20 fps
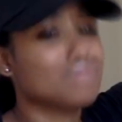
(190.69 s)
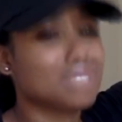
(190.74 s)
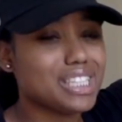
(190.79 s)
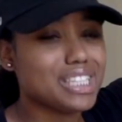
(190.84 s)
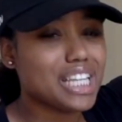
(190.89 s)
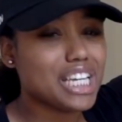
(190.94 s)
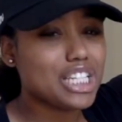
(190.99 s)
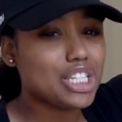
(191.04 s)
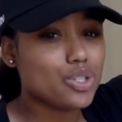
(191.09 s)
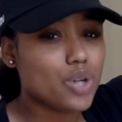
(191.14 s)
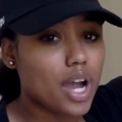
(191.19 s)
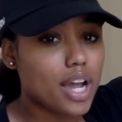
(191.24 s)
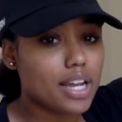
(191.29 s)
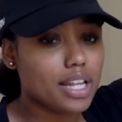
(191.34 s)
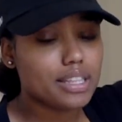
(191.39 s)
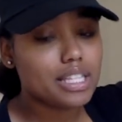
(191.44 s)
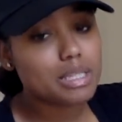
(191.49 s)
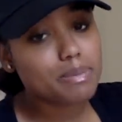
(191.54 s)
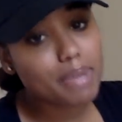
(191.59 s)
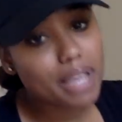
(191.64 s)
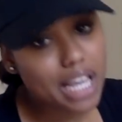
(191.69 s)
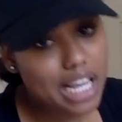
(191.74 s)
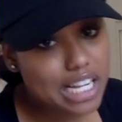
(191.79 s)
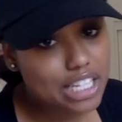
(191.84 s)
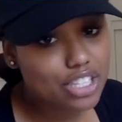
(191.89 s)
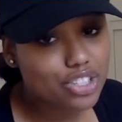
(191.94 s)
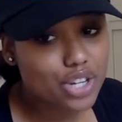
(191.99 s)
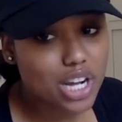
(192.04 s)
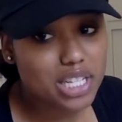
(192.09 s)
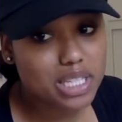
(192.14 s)
they tried it. This
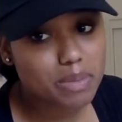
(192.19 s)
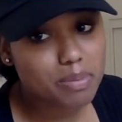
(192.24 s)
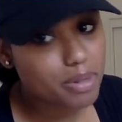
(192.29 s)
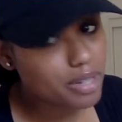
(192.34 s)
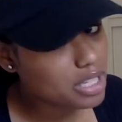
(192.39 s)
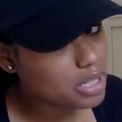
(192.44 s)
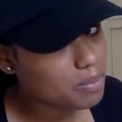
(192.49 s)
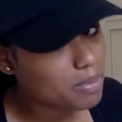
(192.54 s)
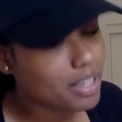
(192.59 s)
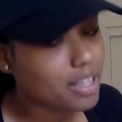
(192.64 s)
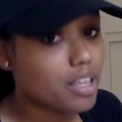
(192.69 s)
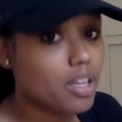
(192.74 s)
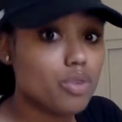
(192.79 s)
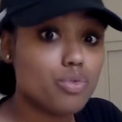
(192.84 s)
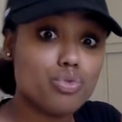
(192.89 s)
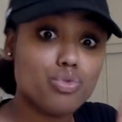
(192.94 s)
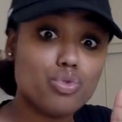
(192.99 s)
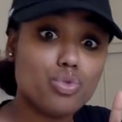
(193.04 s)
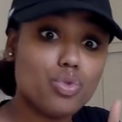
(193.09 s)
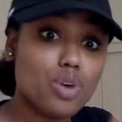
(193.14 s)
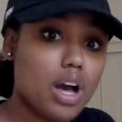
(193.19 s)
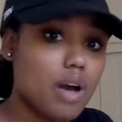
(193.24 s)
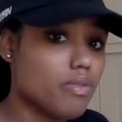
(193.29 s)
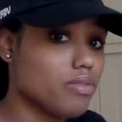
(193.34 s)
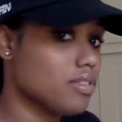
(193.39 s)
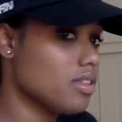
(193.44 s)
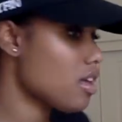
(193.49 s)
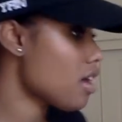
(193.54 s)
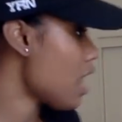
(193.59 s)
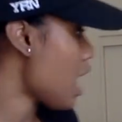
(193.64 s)
man tried to push me. Ooh, I
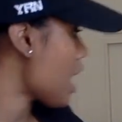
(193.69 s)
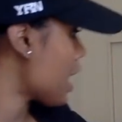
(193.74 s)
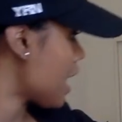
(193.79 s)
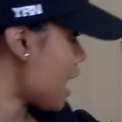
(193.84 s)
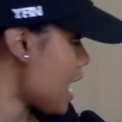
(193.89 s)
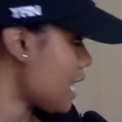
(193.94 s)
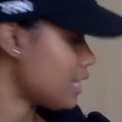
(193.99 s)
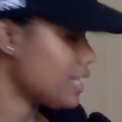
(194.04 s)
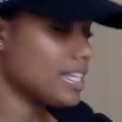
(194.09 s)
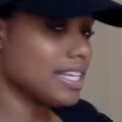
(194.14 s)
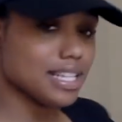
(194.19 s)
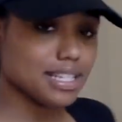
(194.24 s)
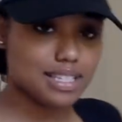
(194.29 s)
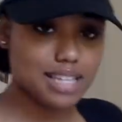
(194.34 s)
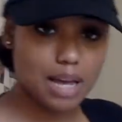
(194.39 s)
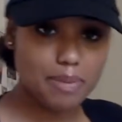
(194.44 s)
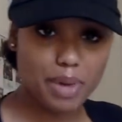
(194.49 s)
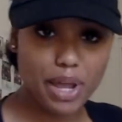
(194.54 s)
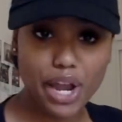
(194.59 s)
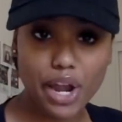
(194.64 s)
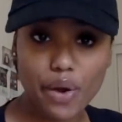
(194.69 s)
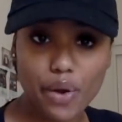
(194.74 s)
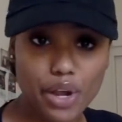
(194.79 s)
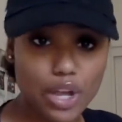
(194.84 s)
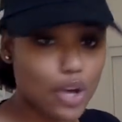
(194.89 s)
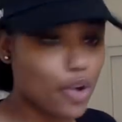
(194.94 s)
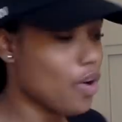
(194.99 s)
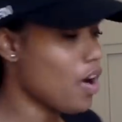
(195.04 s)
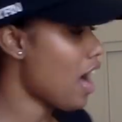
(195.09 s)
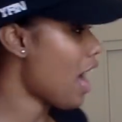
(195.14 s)
was like, I got this. I'm
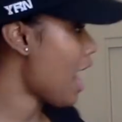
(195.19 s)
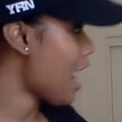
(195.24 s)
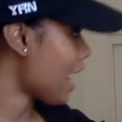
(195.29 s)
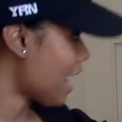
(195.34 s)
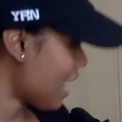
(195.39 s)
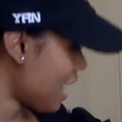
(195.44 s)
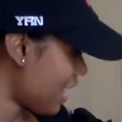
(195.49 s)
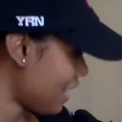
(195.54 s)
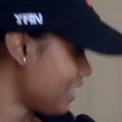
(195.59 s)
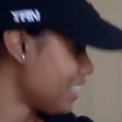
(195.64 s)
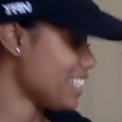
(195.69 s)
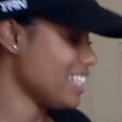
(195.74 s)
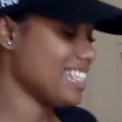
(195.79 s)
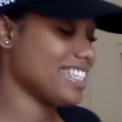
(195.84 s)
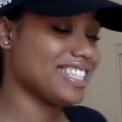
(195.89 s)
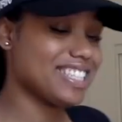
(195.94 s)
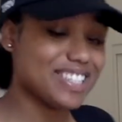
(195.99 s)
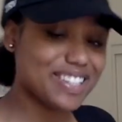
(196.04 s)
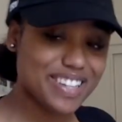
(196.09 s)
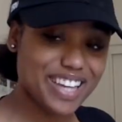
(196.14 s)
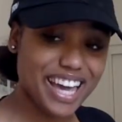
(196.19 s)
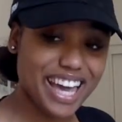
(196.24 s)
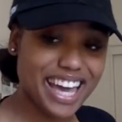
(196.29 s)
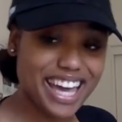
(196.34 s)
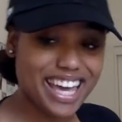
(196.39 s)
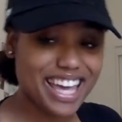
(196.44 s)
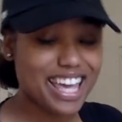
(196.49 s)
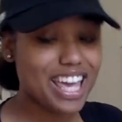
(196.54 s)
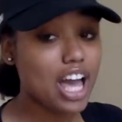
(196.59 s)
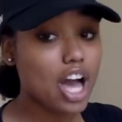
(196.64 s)
Ariel. I got this.
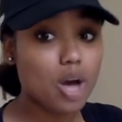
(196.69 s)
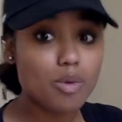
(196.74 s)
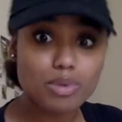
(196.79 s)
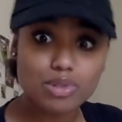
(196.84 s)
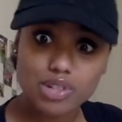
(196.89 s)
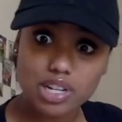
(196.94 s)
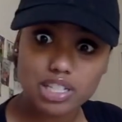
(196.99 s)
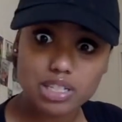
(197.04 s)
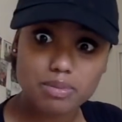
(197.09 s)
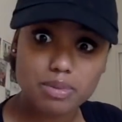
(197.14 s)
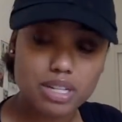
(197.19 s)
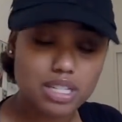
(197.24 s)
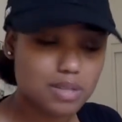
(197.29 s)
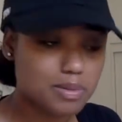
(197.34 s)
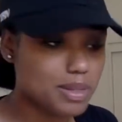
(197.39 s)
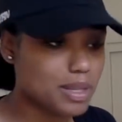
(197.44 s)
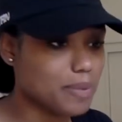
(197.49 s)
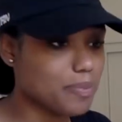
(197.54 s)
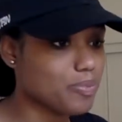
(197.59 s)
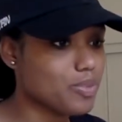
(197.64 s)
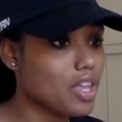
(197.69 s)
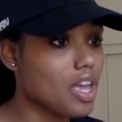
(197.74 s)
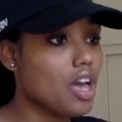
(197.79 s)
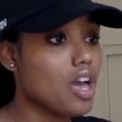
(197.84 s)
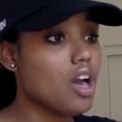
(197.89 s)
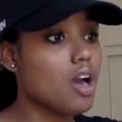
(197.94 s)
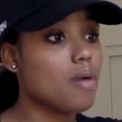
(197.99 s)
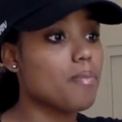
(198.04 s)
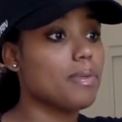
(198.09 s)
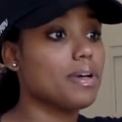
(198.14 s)
Okay, he almost tried to push me,
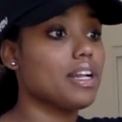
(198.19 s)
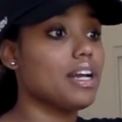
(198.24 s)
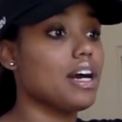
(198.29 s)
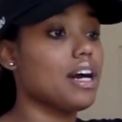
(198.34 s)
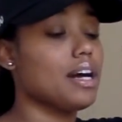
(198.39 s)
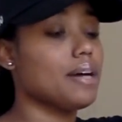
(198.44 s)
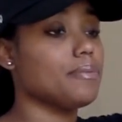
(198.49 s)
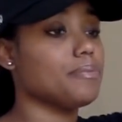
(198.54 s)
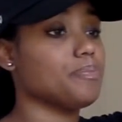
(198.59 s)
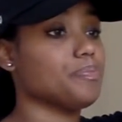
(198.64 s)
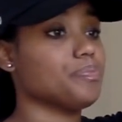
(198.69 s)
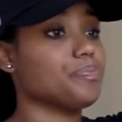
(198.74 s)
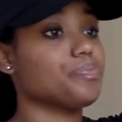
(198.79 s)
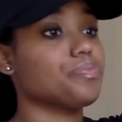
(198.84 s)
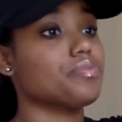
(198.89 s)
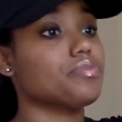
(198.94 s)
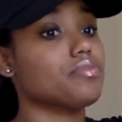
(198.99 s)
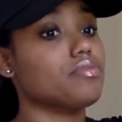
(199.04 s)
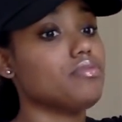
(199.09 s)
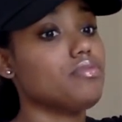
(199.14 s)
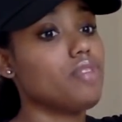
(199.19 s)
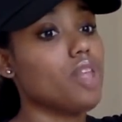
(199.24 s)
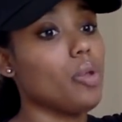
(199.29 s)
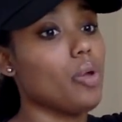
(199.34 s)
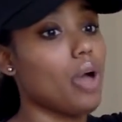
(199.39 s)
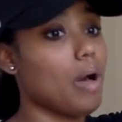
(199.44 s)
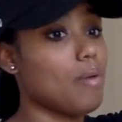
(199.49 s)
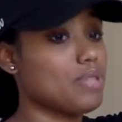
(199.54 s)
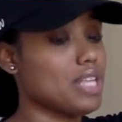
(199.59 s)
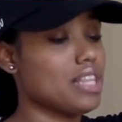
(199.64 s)
but
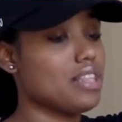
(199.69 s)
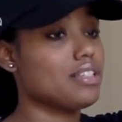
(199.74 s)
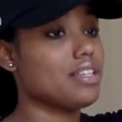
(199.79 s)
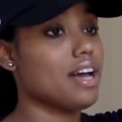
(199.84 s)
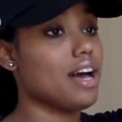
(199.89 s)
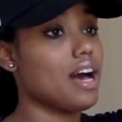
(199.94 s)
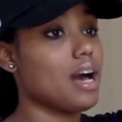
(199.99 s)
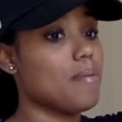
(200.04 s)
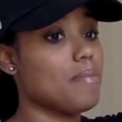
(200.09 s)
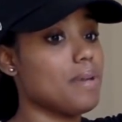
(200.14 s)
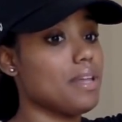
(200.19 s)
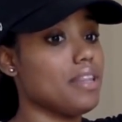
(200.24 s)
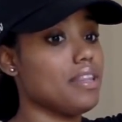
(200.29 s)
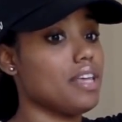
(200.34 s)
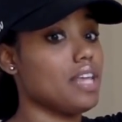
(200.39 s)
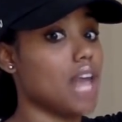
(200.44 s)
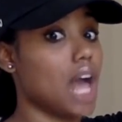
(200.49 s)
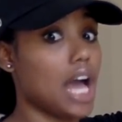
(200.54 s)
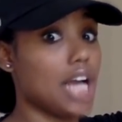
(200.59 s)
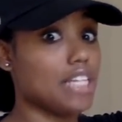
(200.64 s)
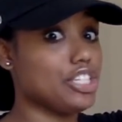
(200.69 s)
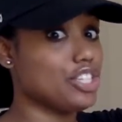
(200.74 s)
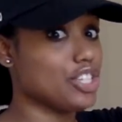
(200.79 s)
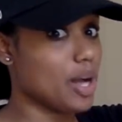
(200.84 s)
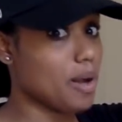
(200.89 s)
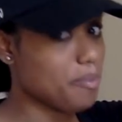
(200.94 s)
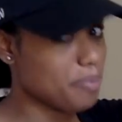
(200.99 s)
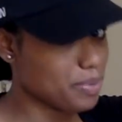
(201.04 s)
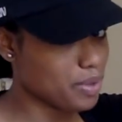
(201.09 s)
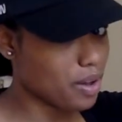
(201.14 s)
I was at the top, and then I
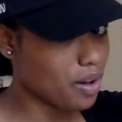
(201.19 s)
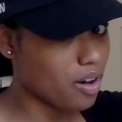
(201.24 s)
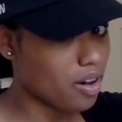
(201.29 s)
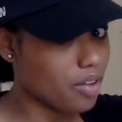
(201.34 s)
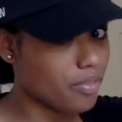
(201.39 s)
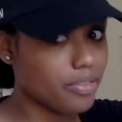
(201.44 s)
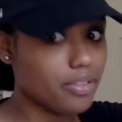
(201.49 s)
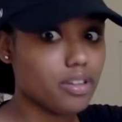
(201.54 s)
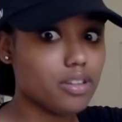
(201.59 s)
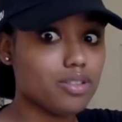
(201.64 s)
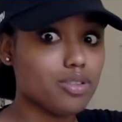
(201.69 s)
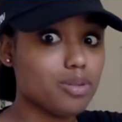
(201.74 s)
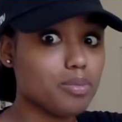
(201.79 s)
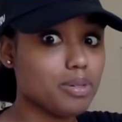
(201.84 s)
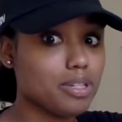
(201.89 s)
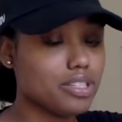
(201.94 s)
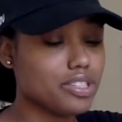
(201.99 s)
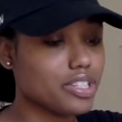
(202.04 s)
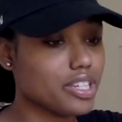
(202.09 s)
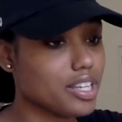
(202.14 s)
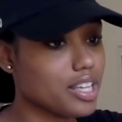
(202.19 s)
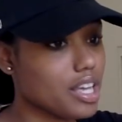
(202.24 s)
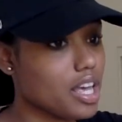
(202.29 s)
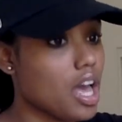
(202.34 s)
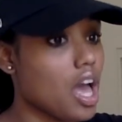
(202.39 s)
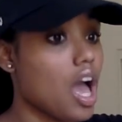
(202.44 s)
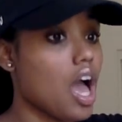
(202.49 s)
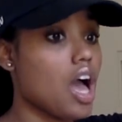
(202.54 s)
jumped off. No pushing.